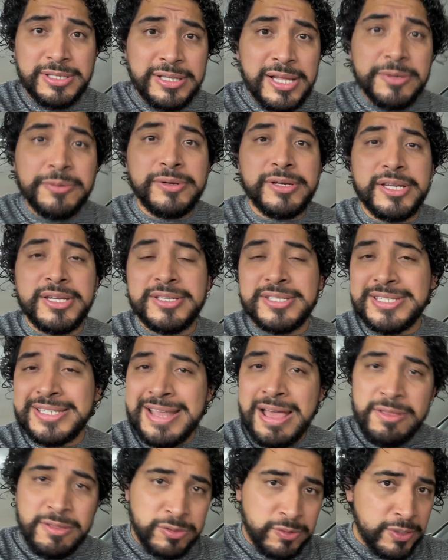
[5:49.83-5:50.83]
Literally,
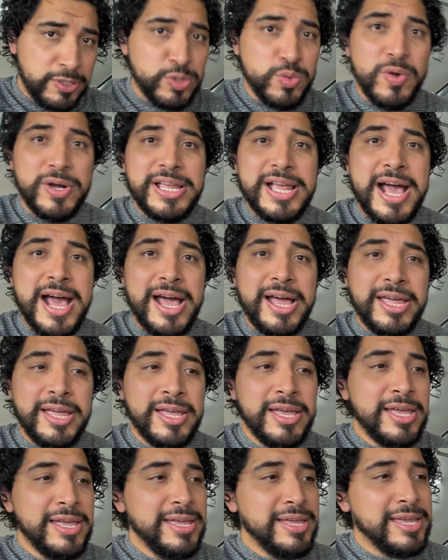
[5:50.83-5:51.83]
sell 320i